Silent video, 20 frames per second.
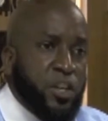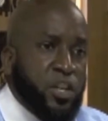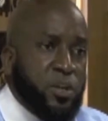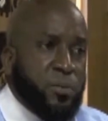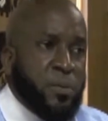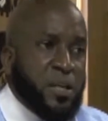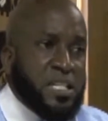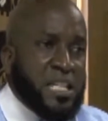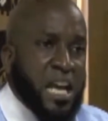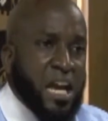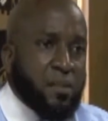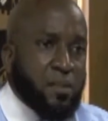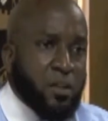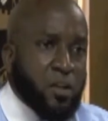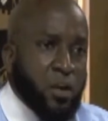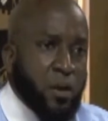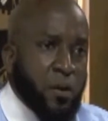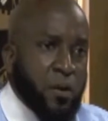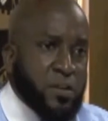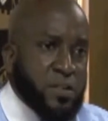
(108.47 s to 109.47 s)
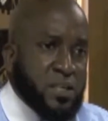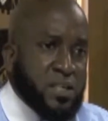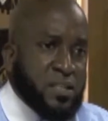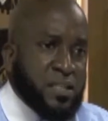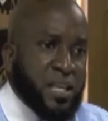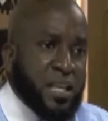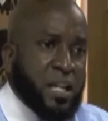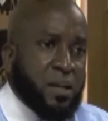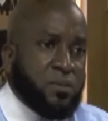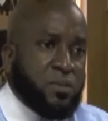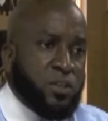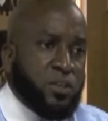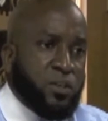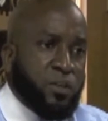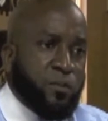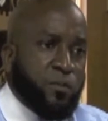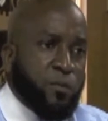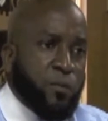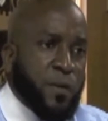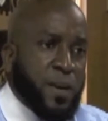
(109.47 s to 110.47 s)
You must have the courage to stand up to
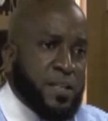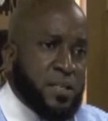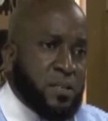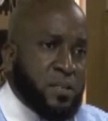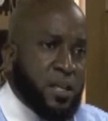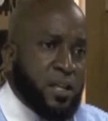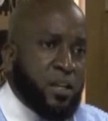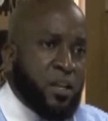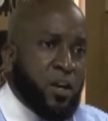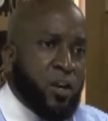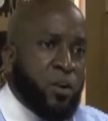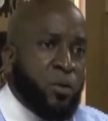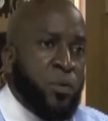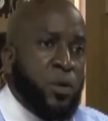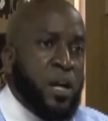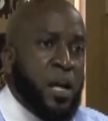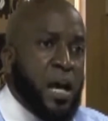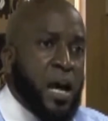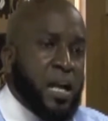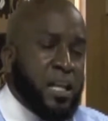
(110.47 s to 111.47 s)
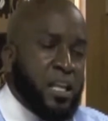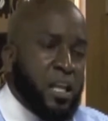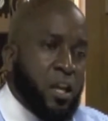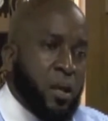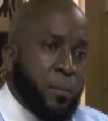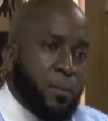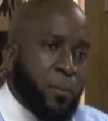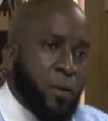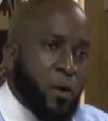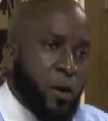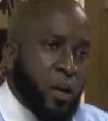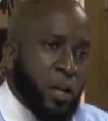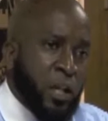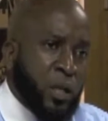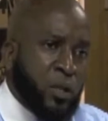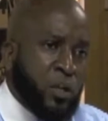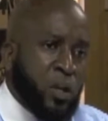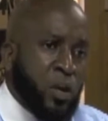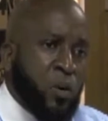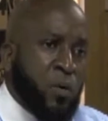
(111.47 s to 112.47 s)
your friends and say, no, I can't party,
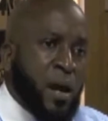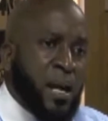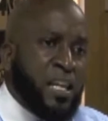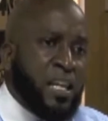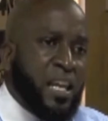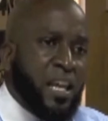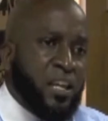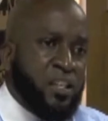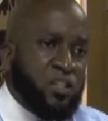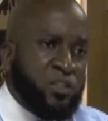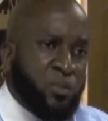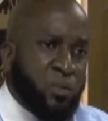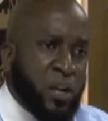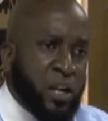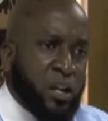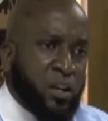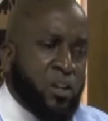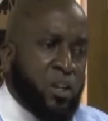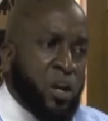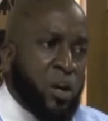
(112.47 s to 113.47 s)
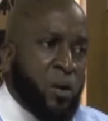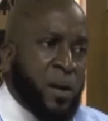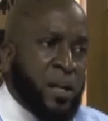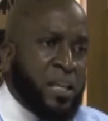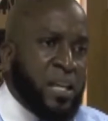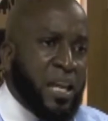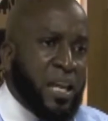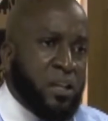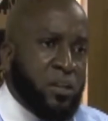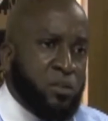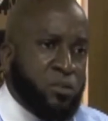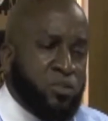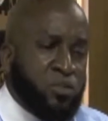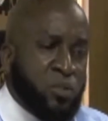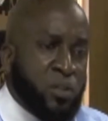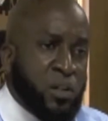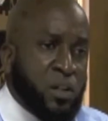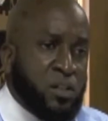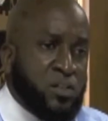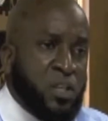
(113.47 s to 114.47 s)
no, I can't drink, or no, I can't do
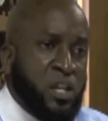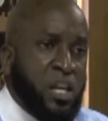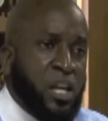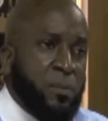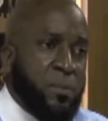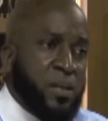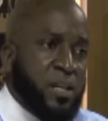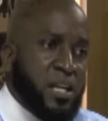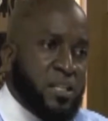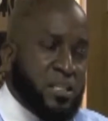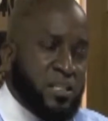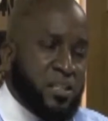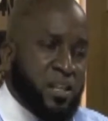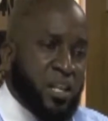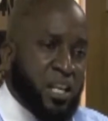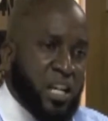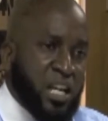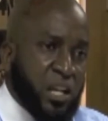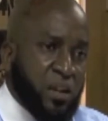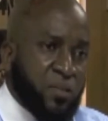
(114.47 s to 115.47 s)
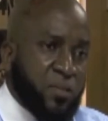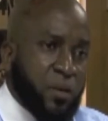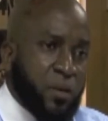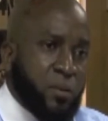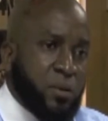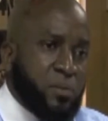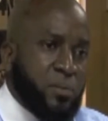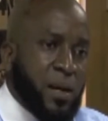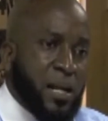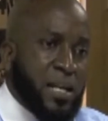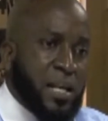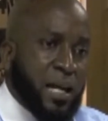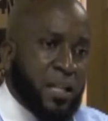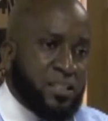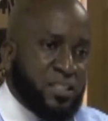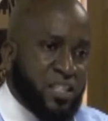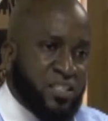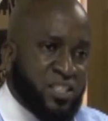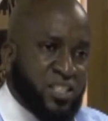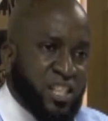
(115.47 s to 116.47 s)
drugs because it's going to interfere with my
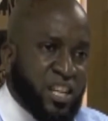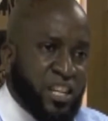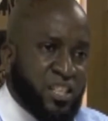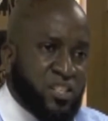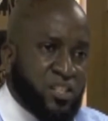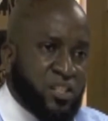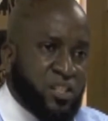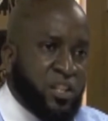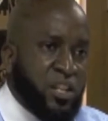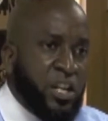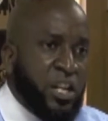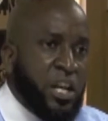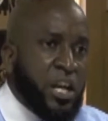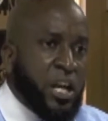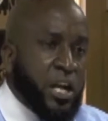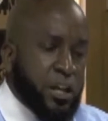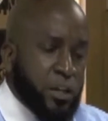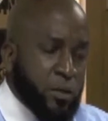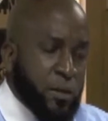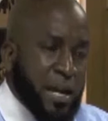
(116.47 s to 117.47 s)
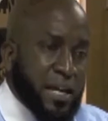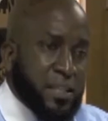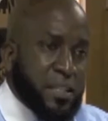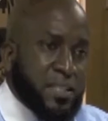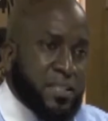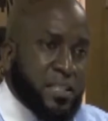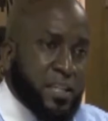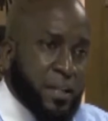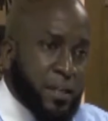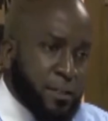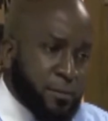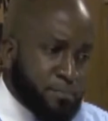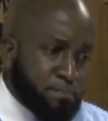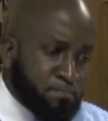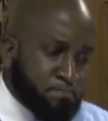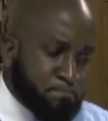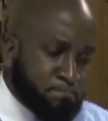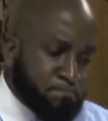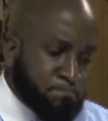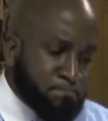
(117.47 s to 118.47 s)
college education. You have to say
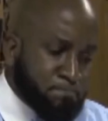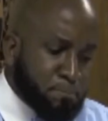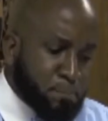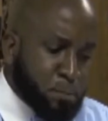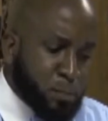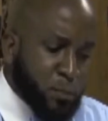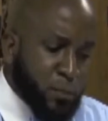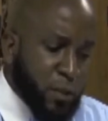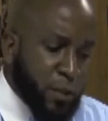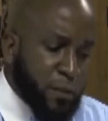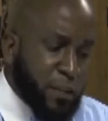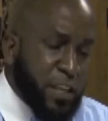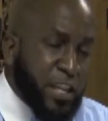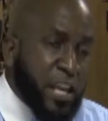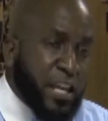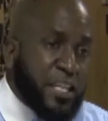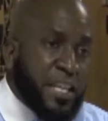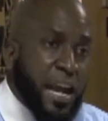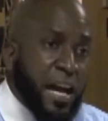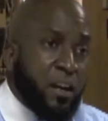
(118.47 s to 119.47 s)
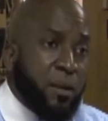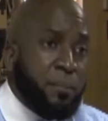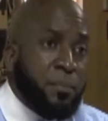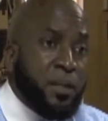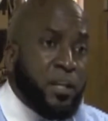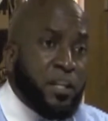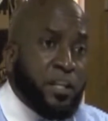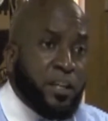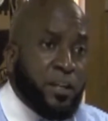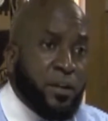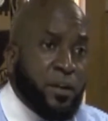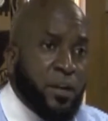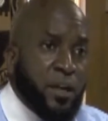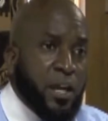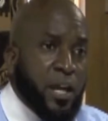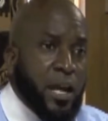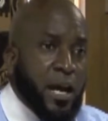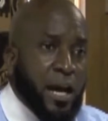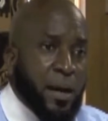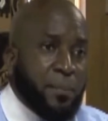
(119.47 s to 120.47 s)
the accountability.
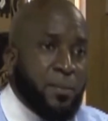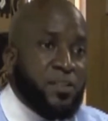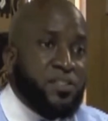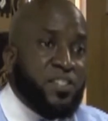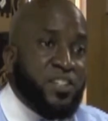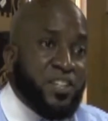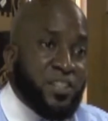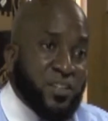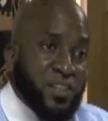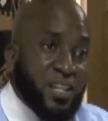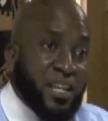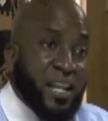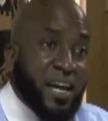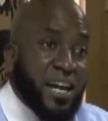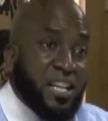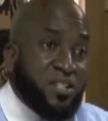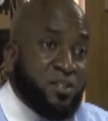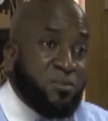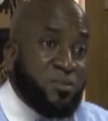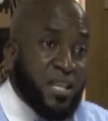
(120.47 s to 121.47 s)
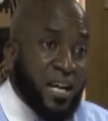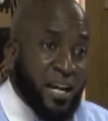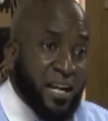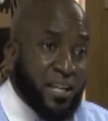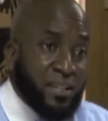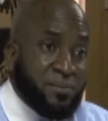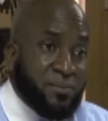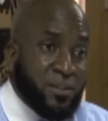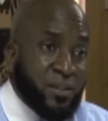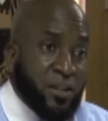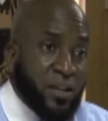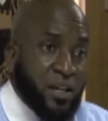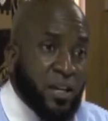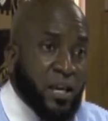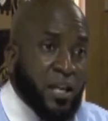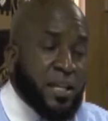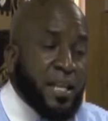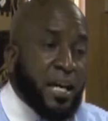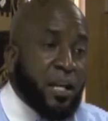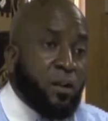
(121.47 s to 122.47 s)
I must get to class on time.
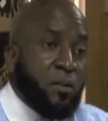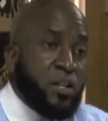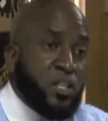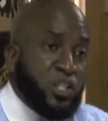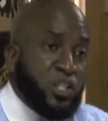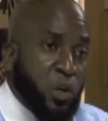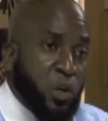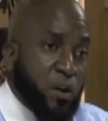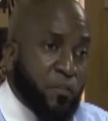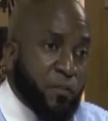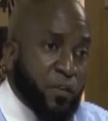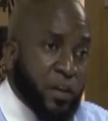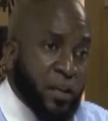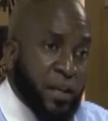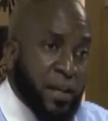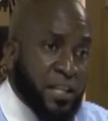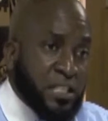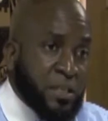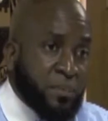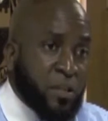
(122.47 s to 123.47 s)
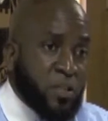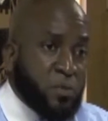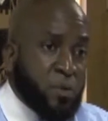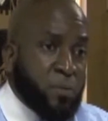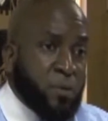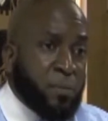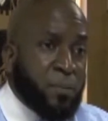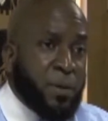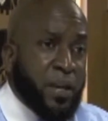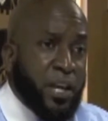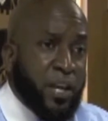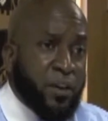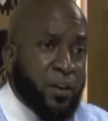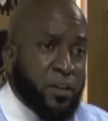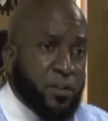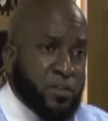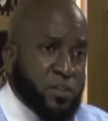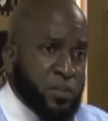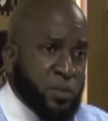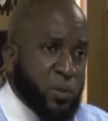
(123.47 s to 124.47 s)
Not only up for class, I must be
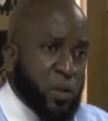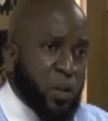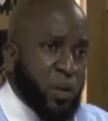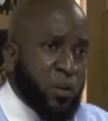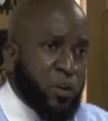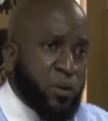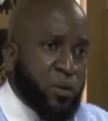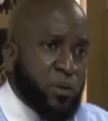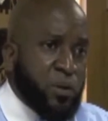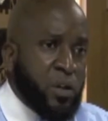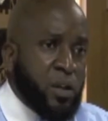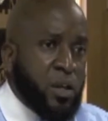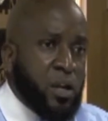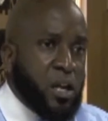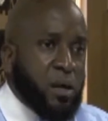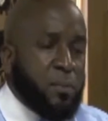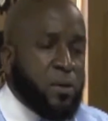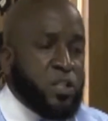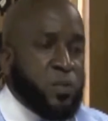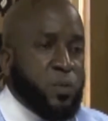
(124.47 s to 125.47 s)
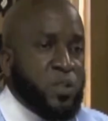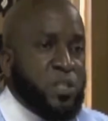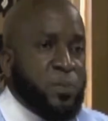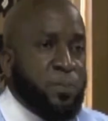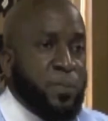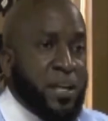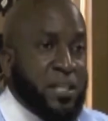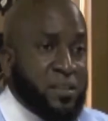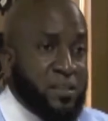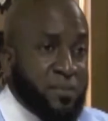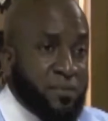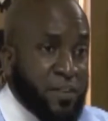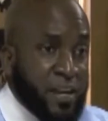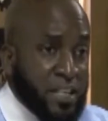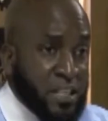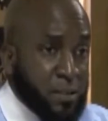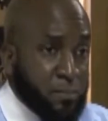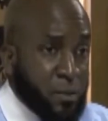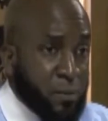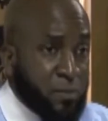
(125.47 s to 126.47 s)
prepared to learn. I must respect the
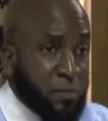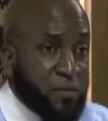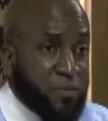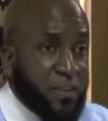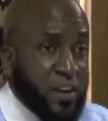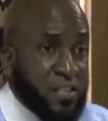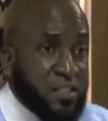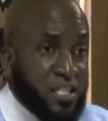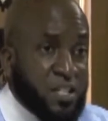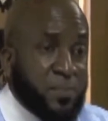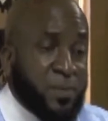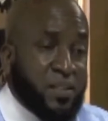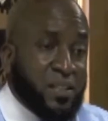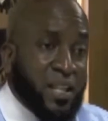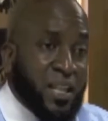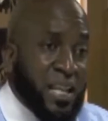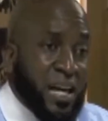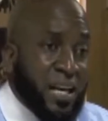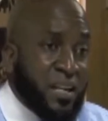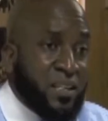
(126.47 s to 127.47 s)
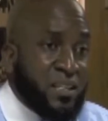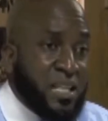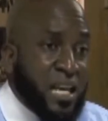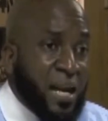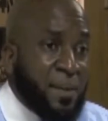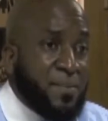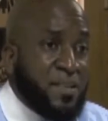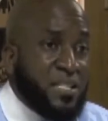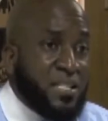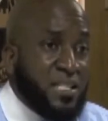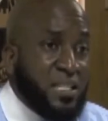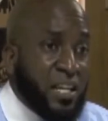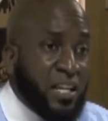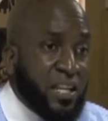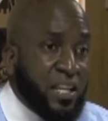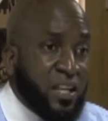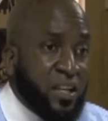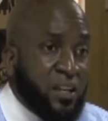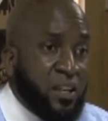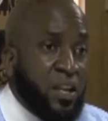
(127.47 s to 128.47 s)
fact that my professor spent a lot of time
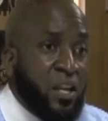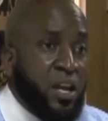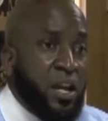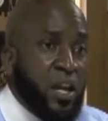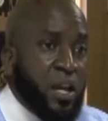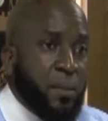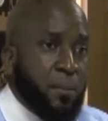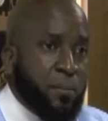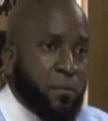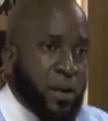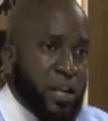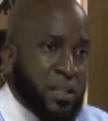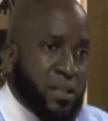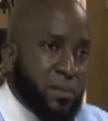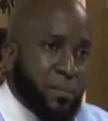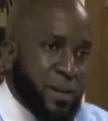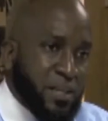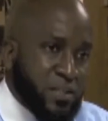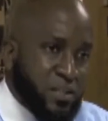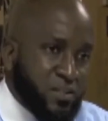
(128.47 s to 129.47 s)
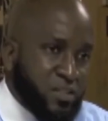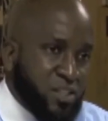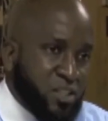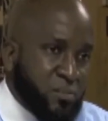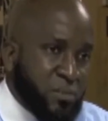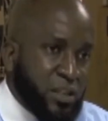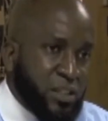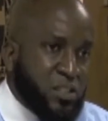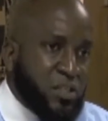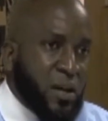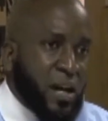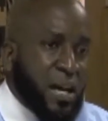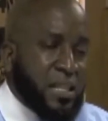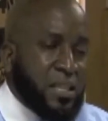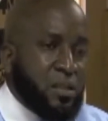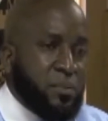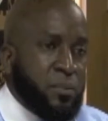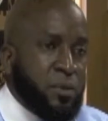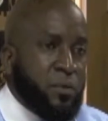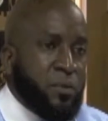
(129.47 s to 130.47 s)
studying and bringing the message to me, so I have
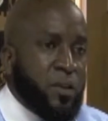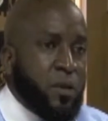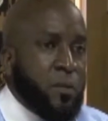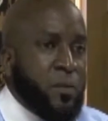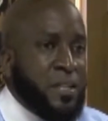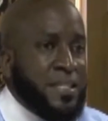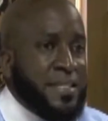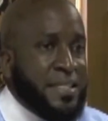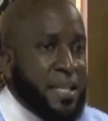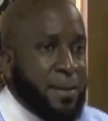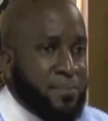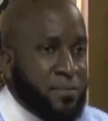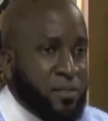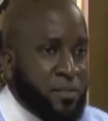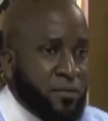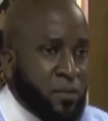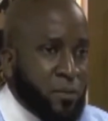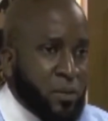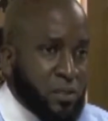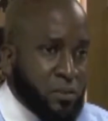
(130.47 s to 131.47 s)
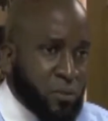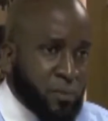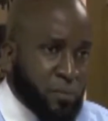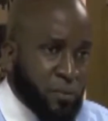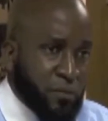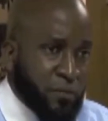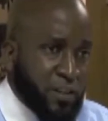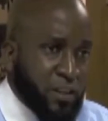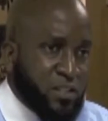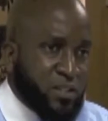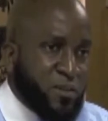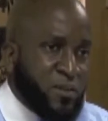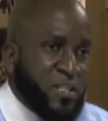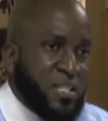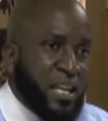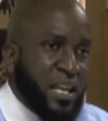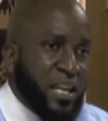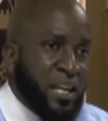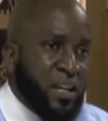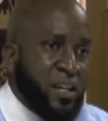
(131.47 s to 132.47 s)
to be very receptive of what the professor is
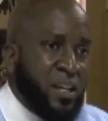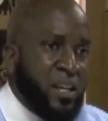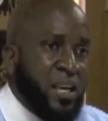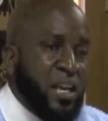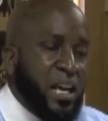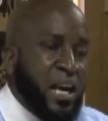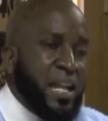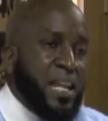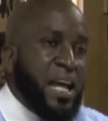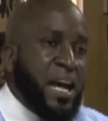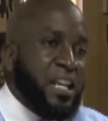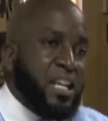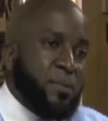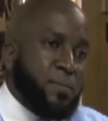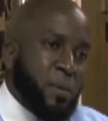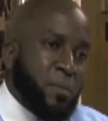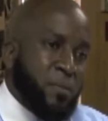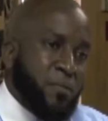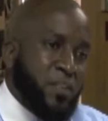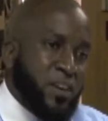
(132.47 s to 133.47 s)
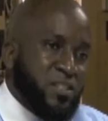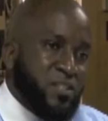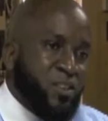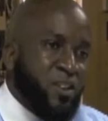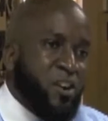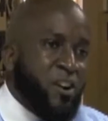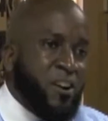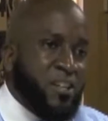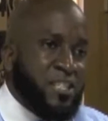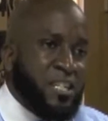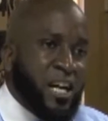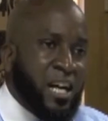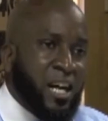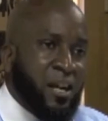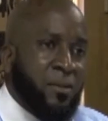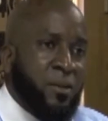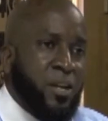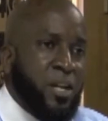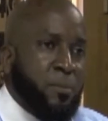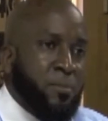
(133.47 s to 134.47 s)
saying and not give my professor a hard
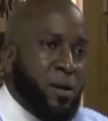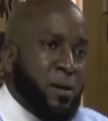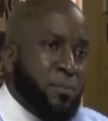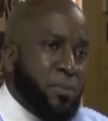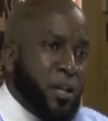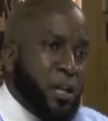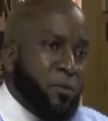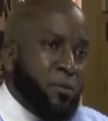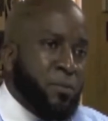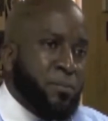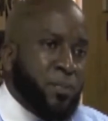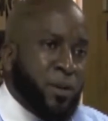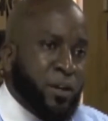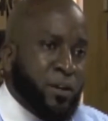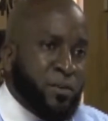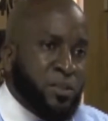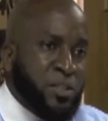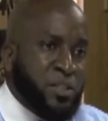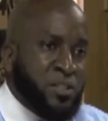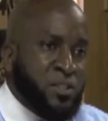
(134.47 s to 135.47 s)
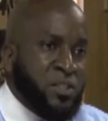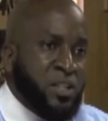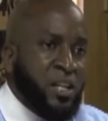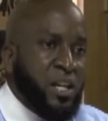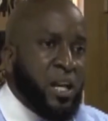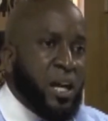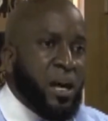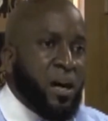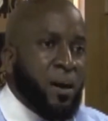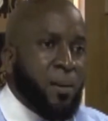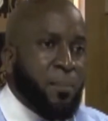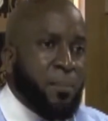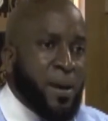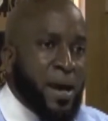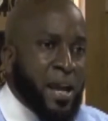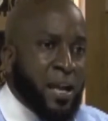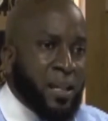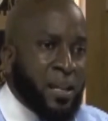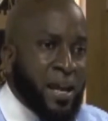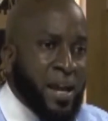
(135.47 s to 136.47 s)
time by being rebellious,
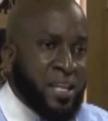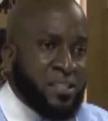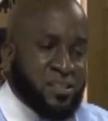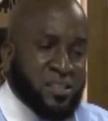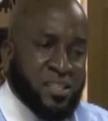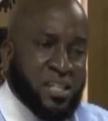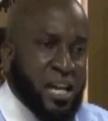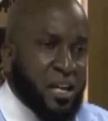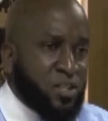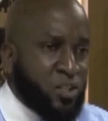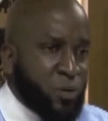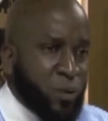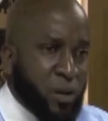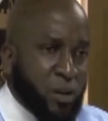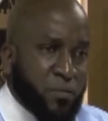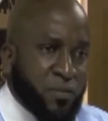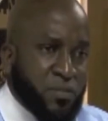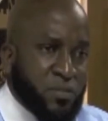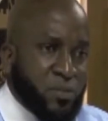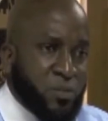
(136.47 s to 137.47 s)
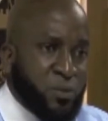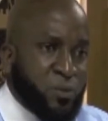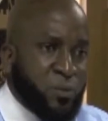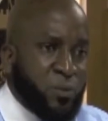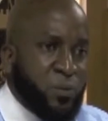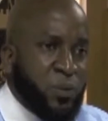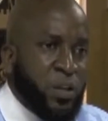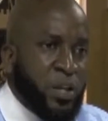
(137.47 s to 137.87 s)
backlashing, and not showing up for school.